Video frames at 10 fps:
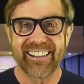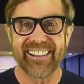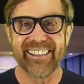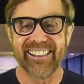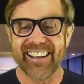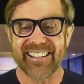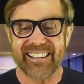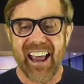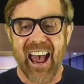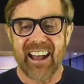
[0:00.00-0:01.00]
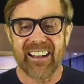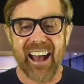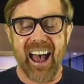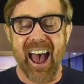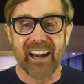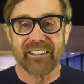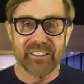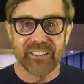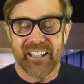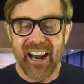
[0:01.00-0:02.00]
this
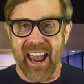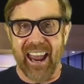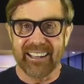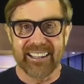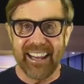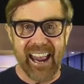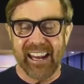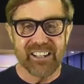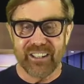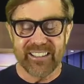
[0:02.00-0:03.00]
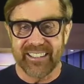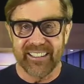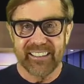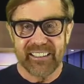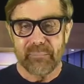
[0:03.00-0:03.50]
actor and the agent